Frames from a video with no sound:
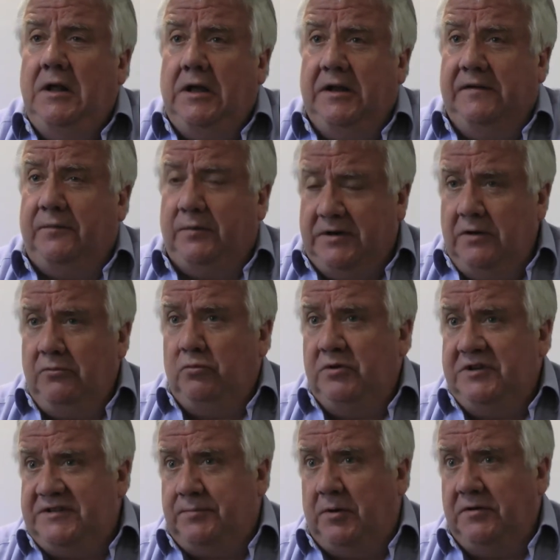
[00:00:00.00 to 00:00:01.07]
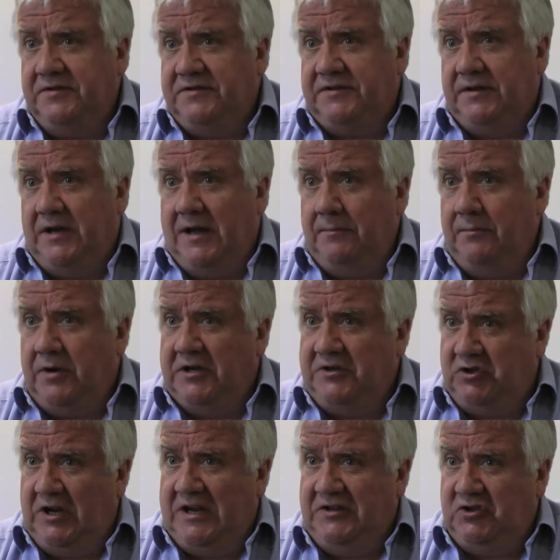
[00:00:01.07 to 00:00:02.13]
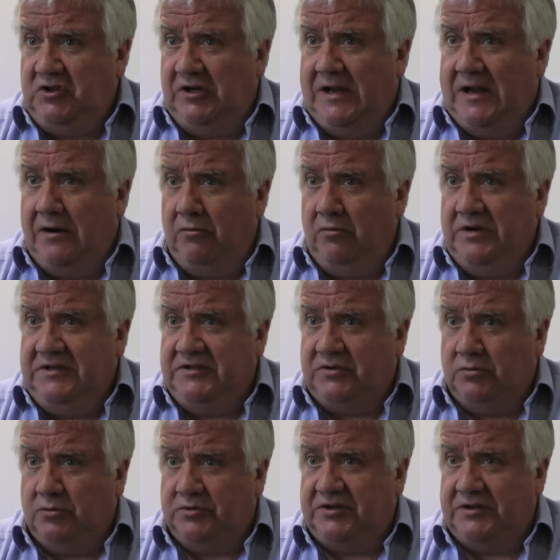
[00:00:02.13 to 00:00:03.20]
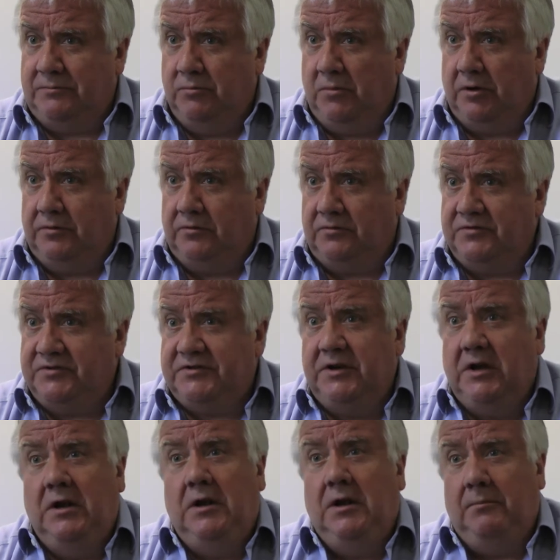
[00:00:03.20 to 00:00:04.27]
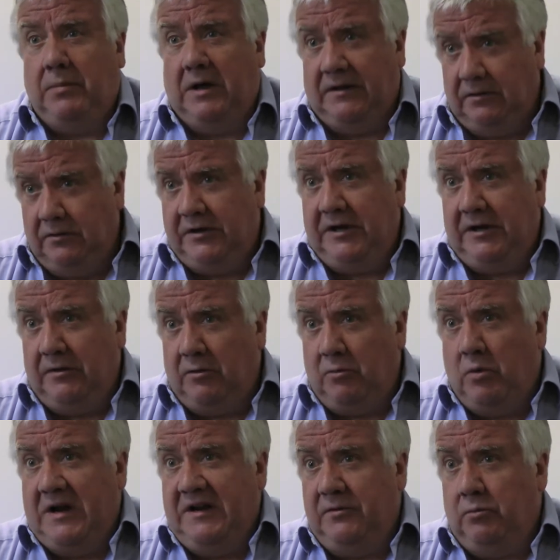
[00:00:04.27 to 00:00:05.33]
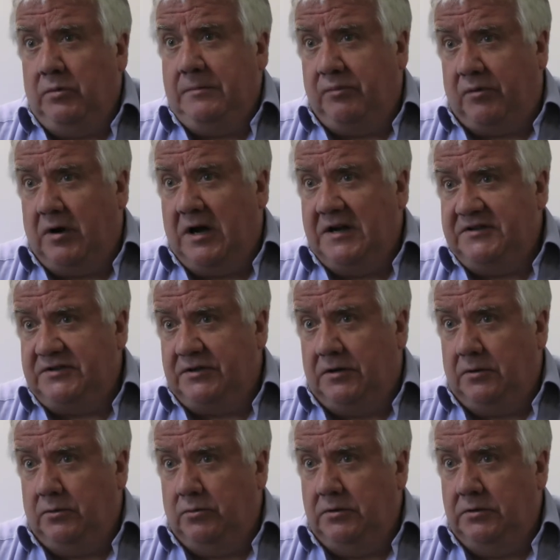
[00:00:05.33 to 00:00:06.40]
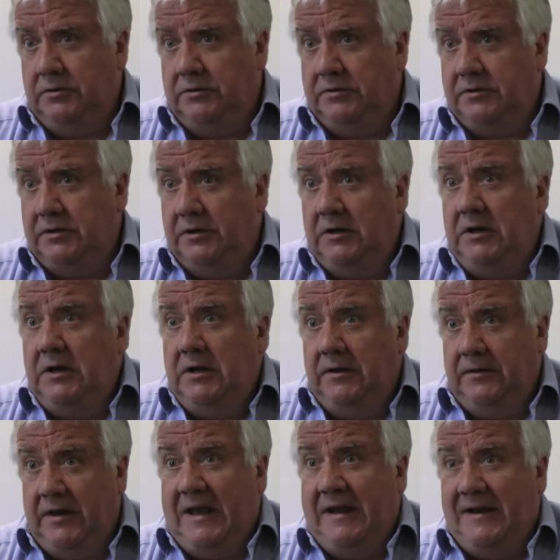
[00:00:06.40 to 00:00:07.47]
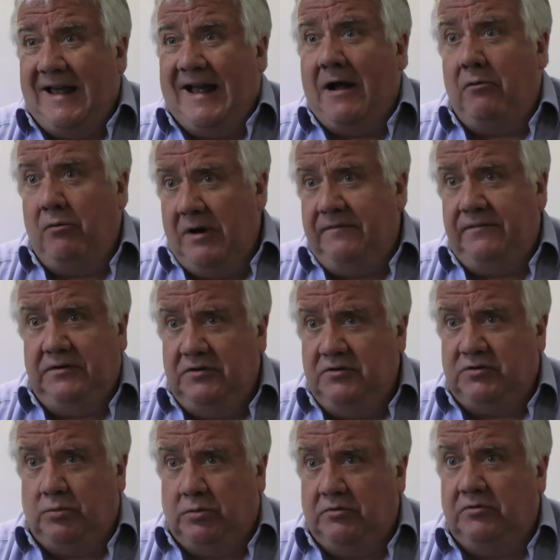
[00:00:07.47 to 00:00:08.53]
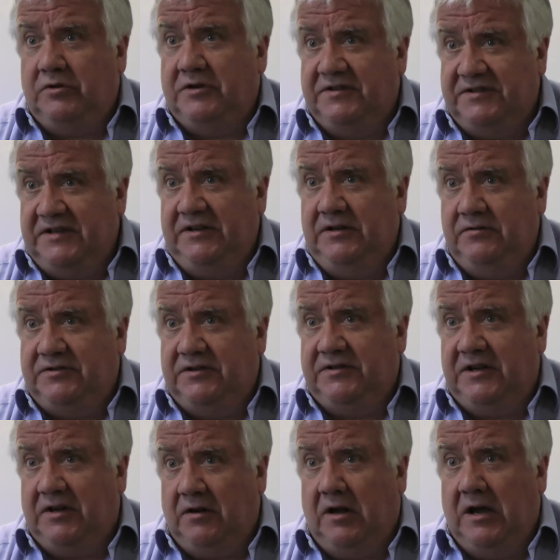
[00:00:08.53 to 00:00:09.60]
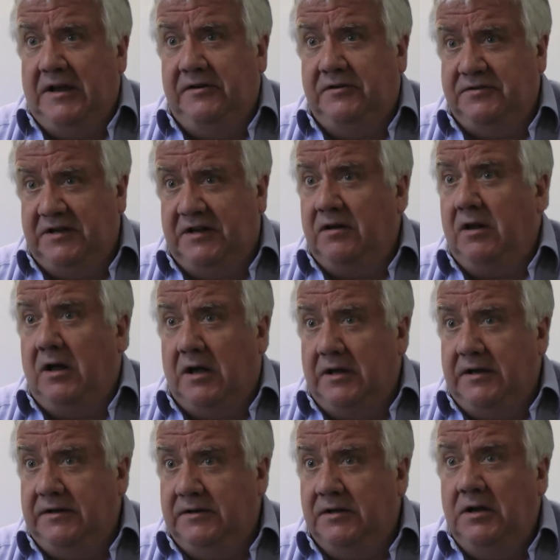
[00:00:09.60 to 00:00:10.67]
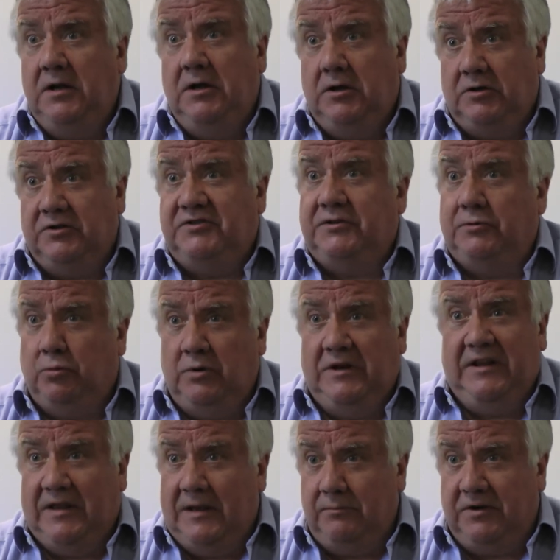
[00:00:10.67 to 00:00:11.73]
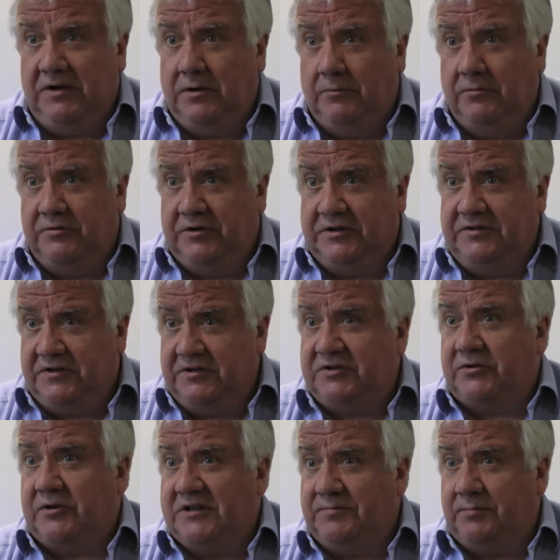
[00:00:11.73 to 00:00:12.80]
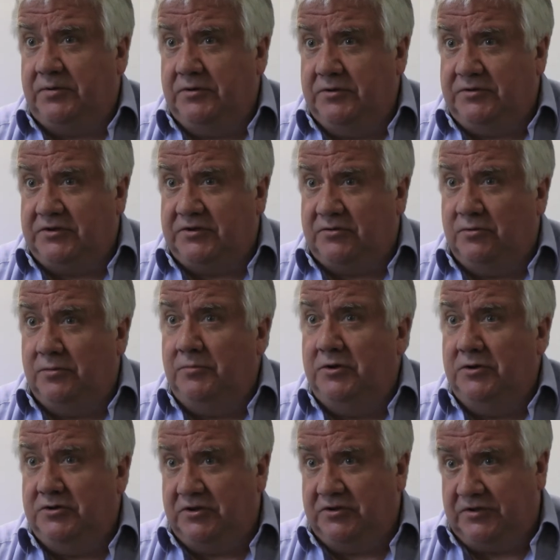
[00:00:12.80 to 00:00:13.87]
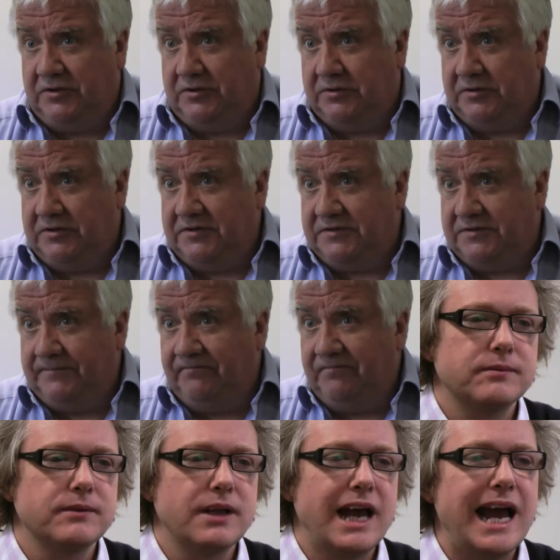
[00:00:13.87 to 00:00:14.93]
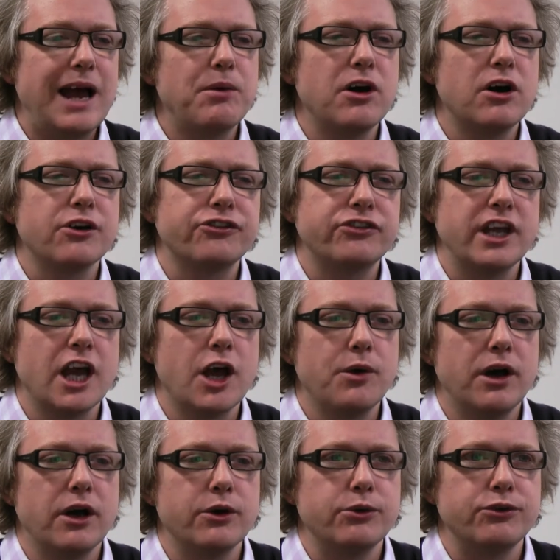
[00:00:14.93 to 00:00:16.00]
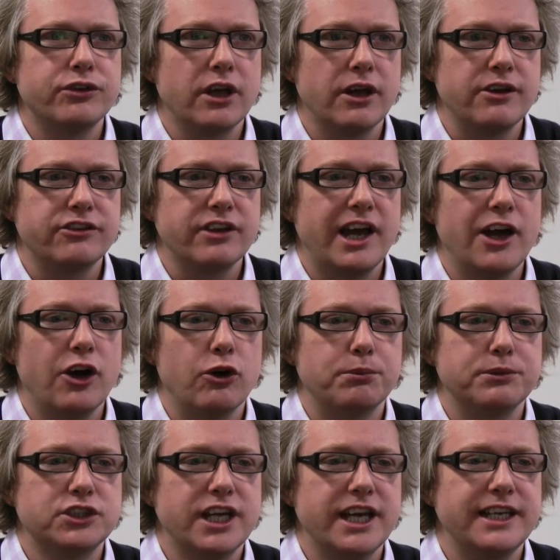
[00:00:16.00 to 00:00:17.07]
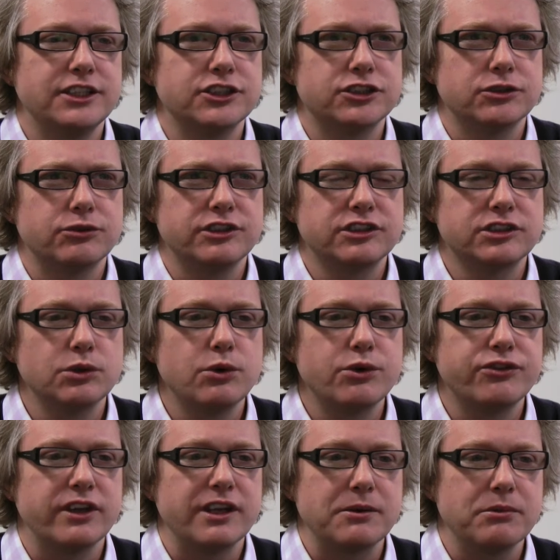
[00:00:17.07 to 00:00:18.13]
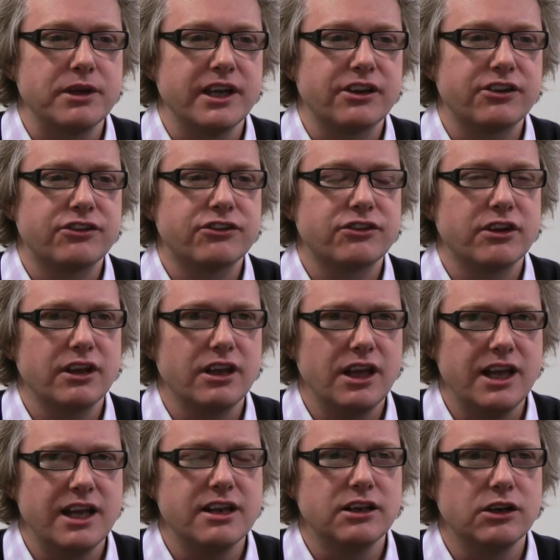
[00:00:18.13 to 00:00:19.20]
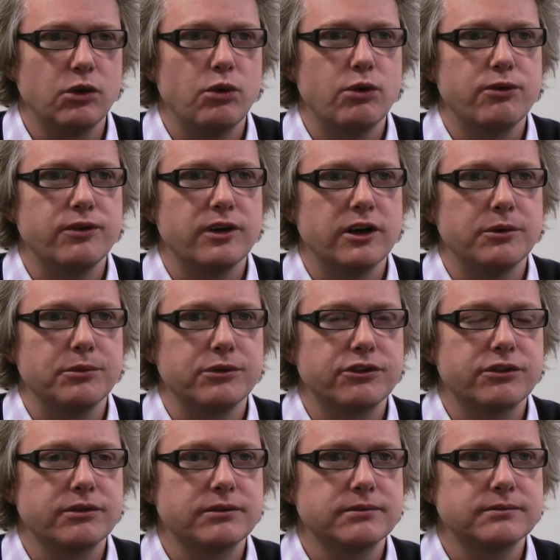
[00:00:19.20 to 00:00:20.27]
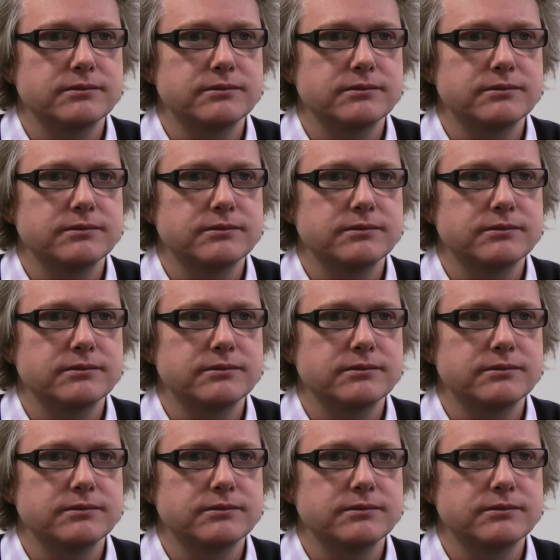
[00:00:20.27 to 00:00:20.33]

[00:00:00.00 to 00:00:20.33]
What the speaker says: And if we don't respond to that by changing our resourcing models, by looking at the way that we price our work, then our revenues will continue to decline and decline until we then become a distressed purchase or merger target. How are COOs going to help change the resourcing mix in law firms?